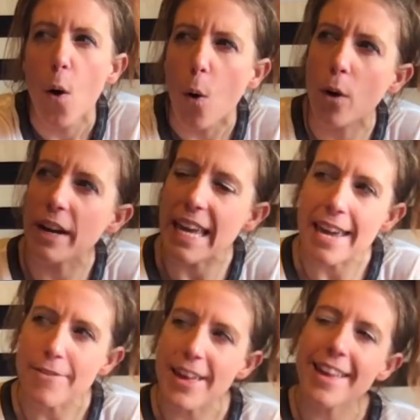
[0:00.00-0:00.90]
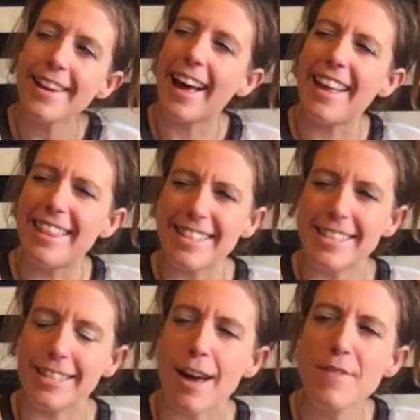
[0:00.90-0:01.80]
Or even, this
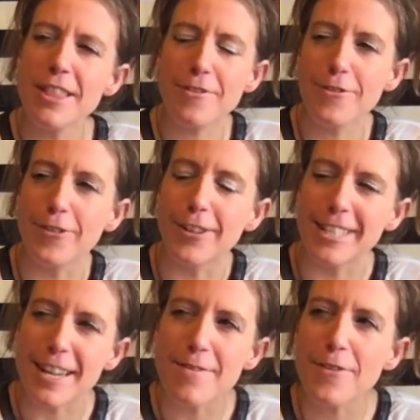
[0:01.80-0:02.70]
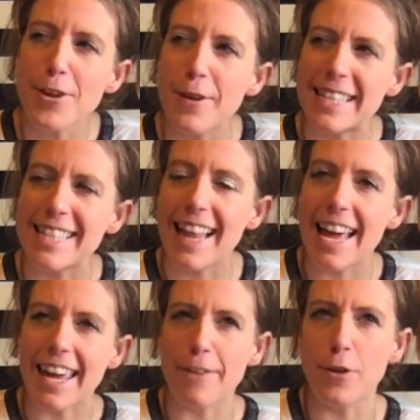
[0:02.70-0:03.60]
is coming through for some of you, it's
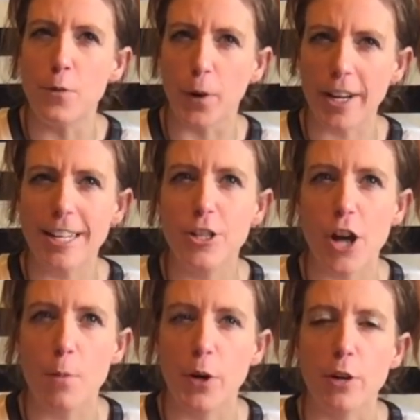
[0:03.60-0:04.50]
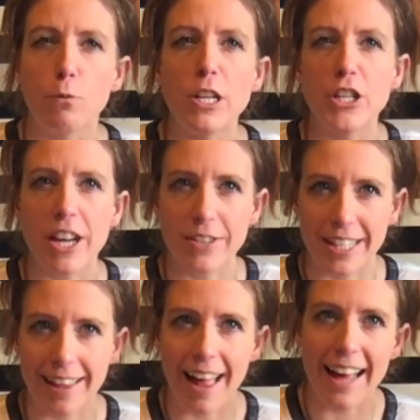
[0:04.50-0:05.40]
like if you work in a job where you're reaching out to
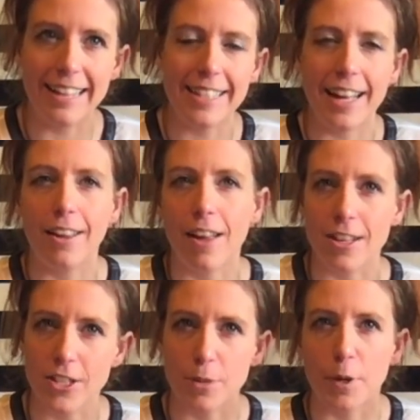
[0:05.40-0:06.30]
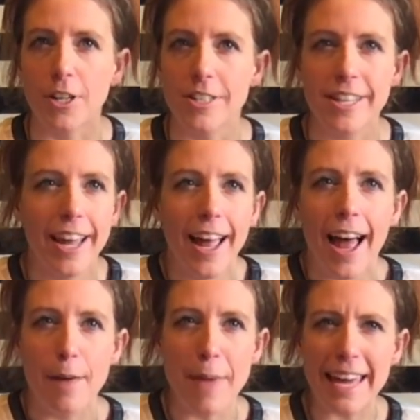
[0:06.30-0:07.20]
clientele, customers,
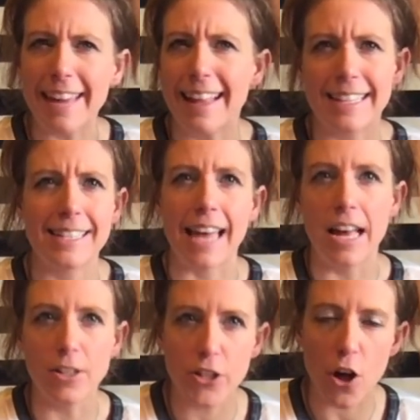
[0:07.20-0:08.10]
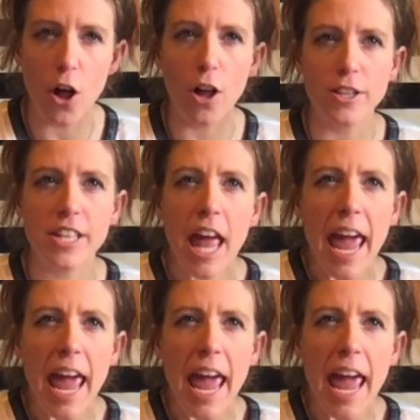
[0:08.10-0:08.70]
making like sales calls.